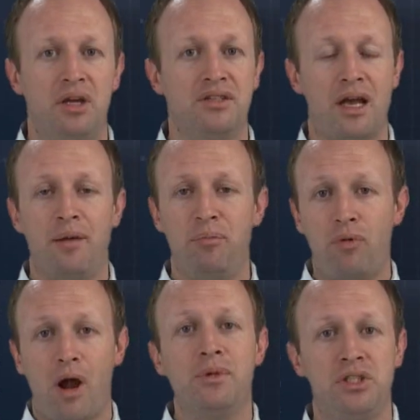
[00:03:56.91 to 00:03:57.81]
because I
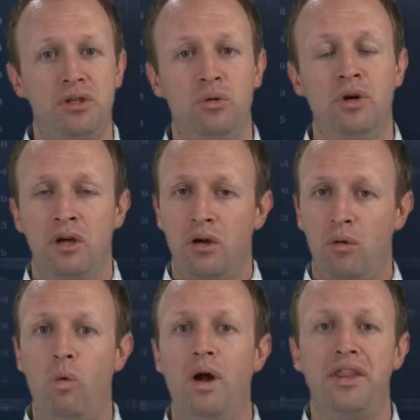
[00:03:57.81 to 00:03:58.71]
promise you
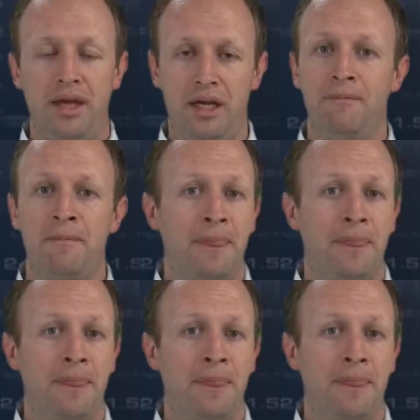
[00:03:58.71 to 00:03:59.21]
one thing.